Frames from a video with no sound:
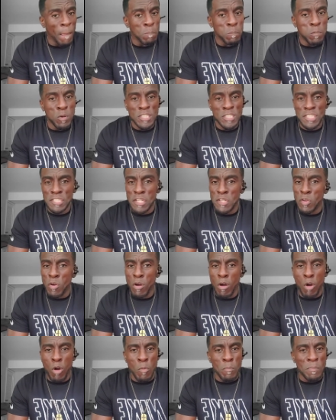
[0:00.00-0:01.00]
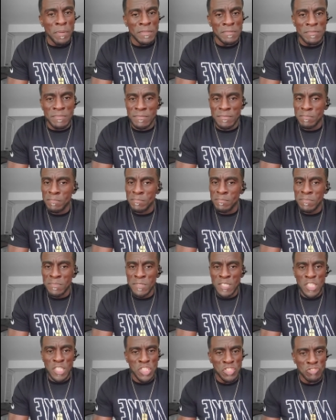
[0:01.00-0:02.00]
push the door
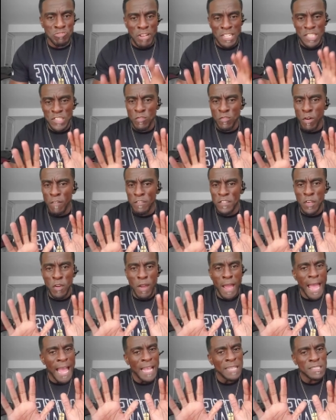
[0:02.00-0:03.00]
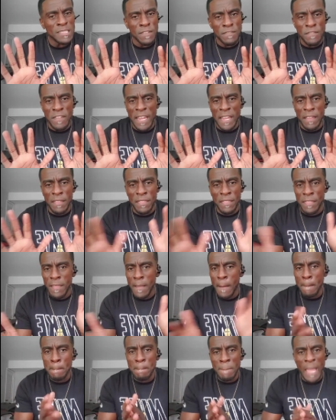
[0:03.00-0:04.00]
open. Stretch forth your hands of faith
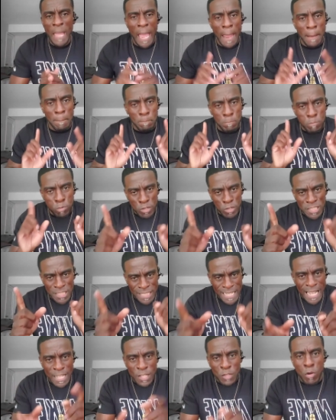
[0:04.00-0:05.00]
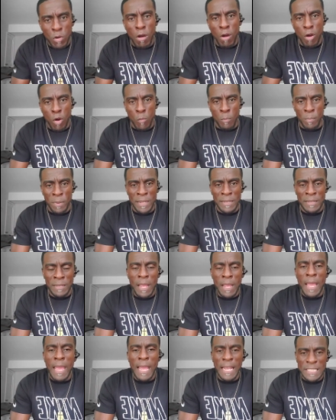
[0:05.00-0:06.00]
and push that door open
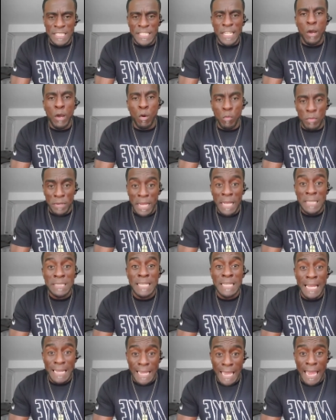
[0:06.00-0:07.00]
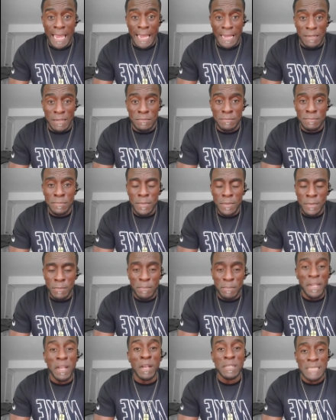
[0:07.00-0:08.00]
and say, oh, yes, I can,
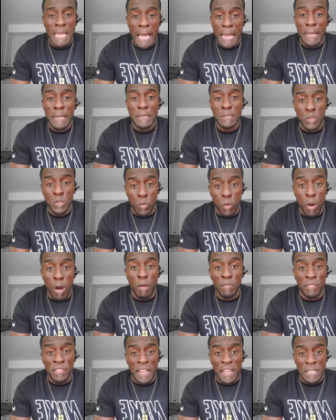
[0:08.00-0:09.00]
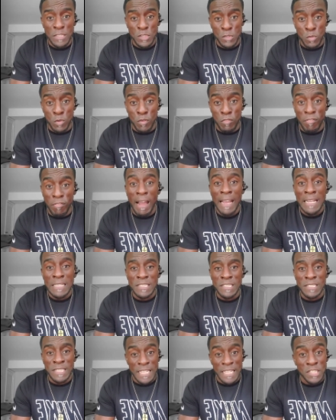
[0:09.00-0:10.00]
because I can do all things through
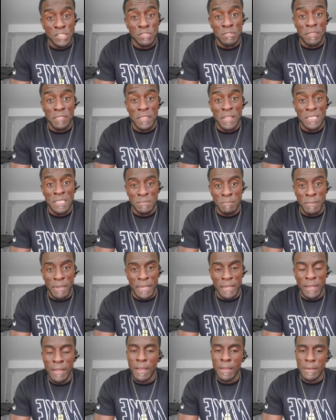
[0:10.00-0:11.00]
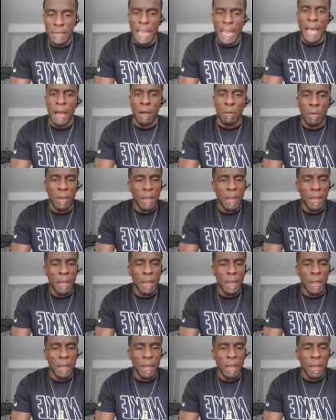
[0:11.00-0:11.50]
Christ that strengthens me. Now,